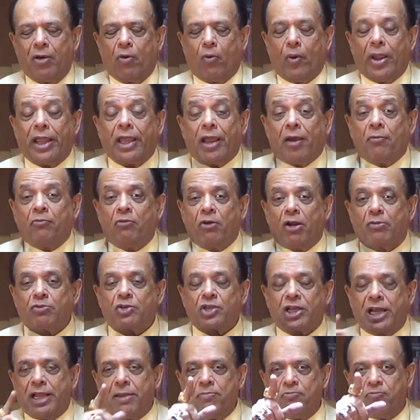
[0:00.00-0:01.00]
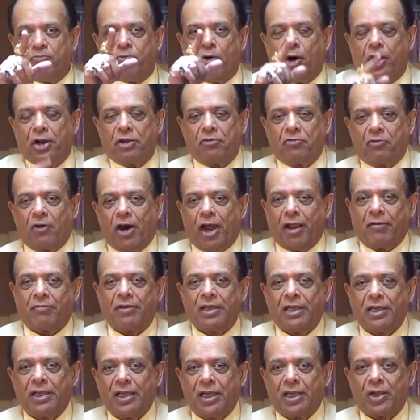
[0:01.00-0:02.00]
Wake up from sleep,
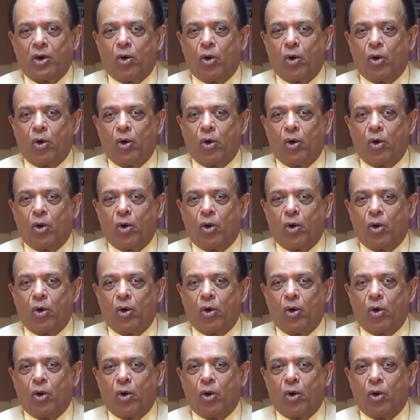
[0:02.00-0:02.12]
45.